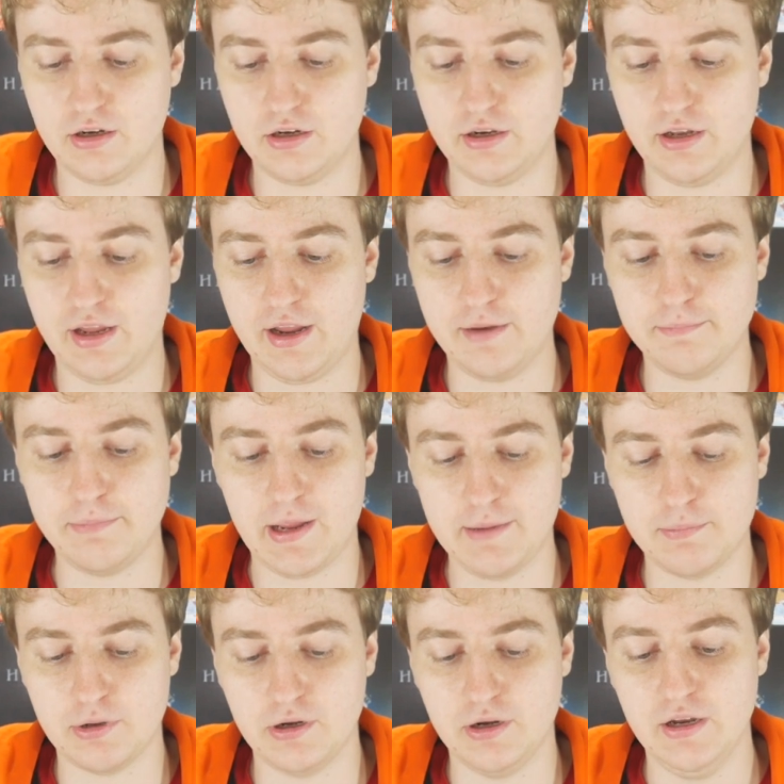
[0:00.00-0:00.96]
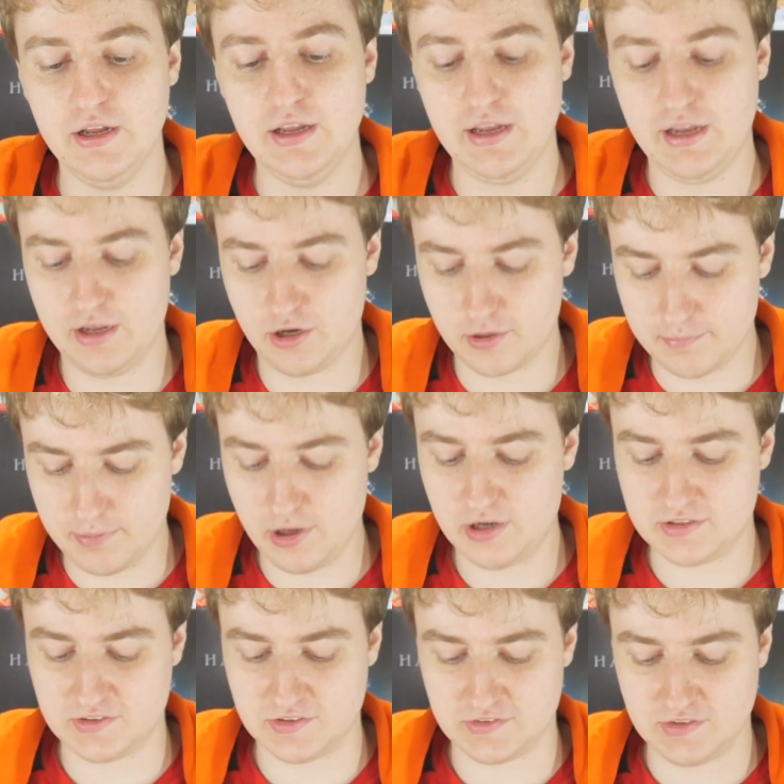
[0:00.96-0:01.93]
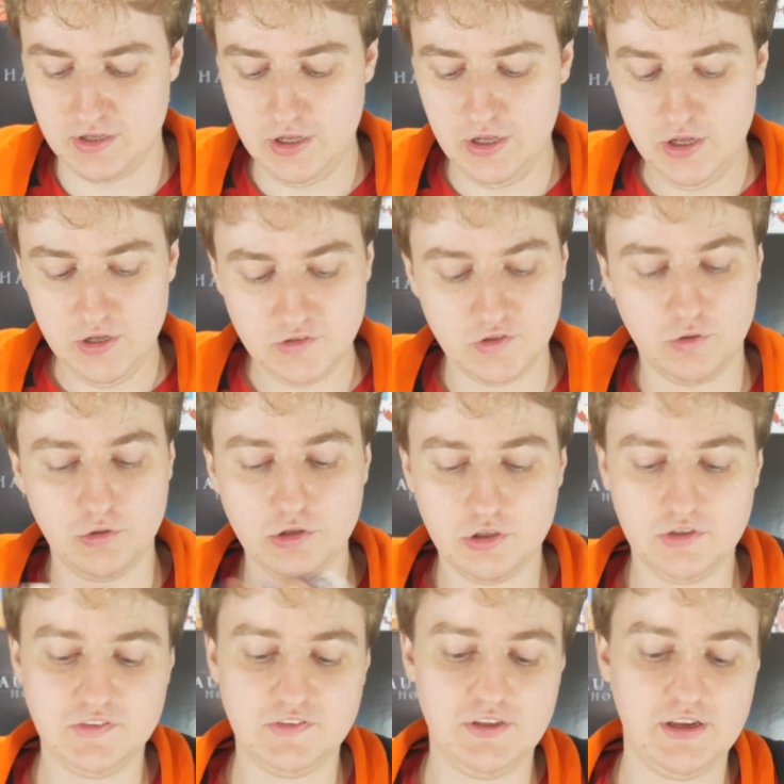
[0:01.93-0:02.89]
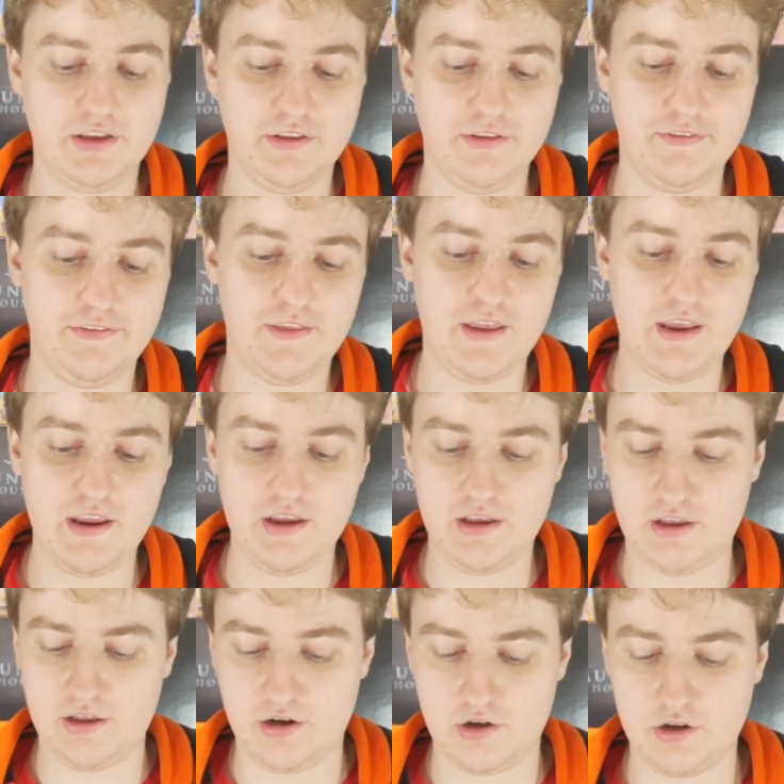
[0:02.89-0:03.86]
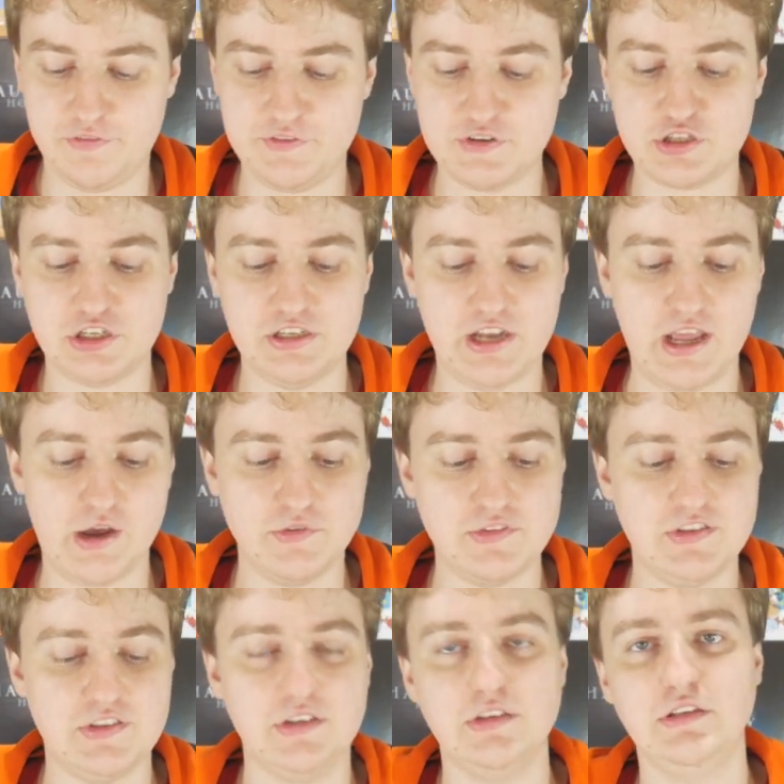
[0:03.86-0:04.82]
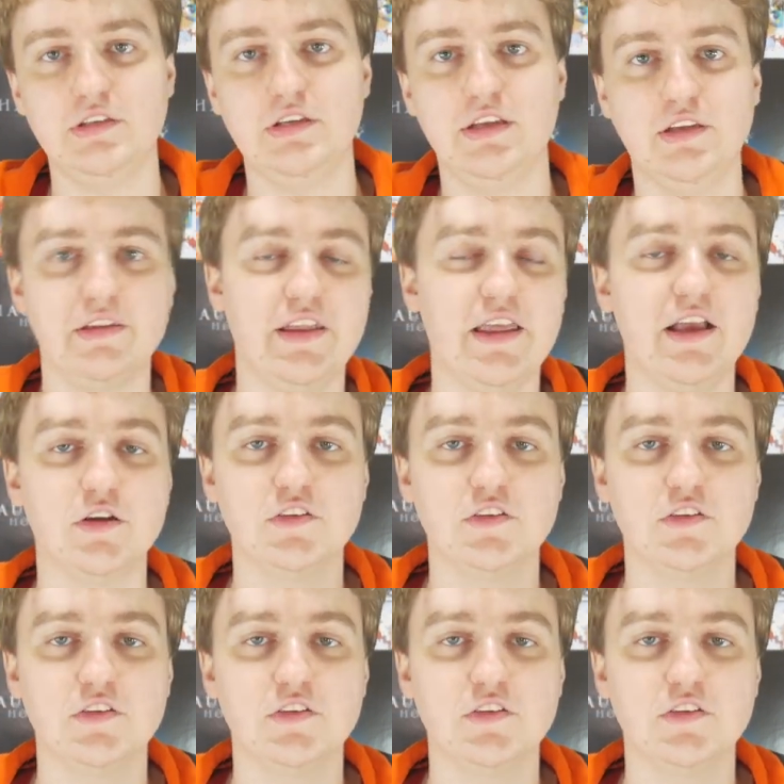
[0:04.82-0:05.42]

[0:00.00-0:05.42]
and paper in our boxes. So it looks like they are officially announcing in Lego